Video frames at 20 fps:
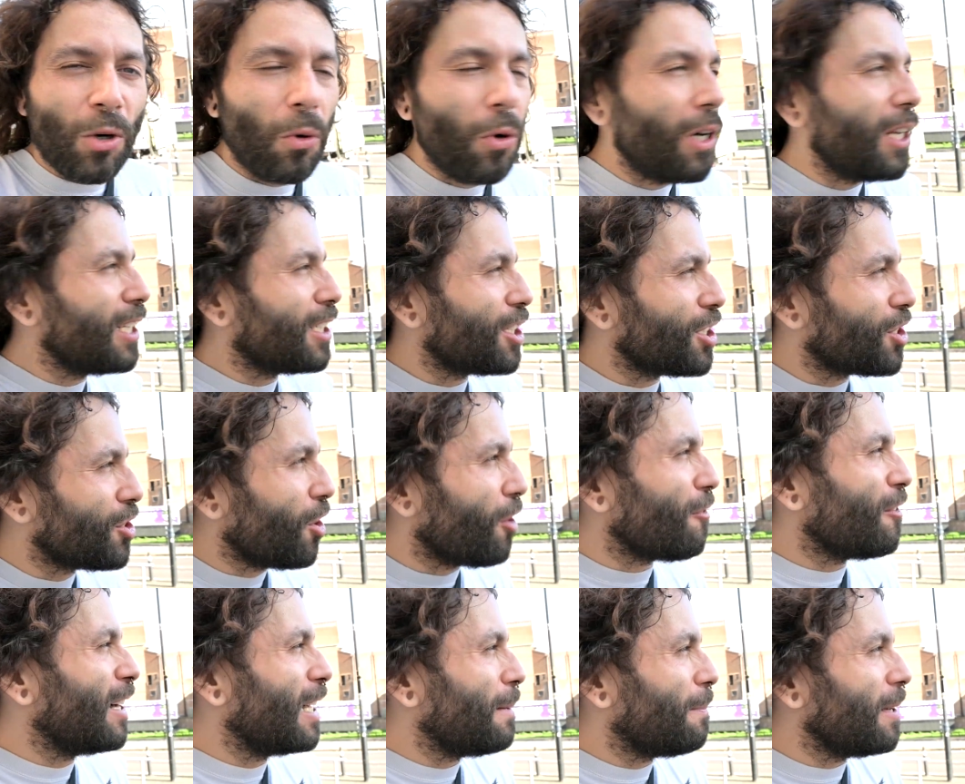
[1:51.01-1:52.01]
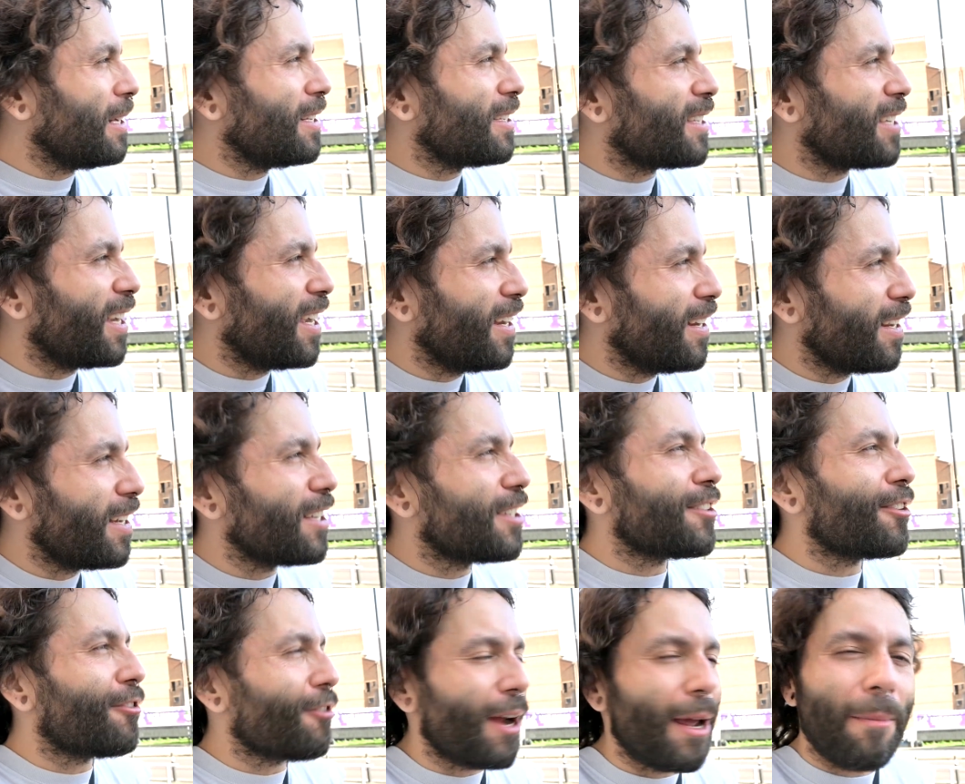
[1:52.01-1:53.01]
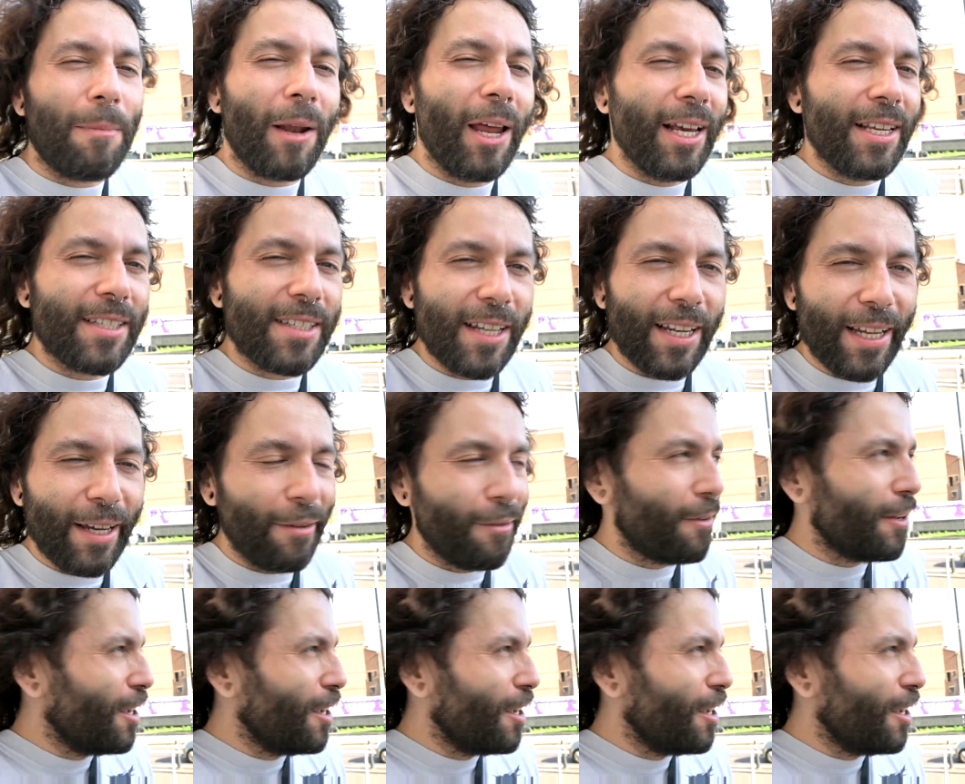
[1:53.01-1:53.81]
Woolwich has not really been seen as a great place to live.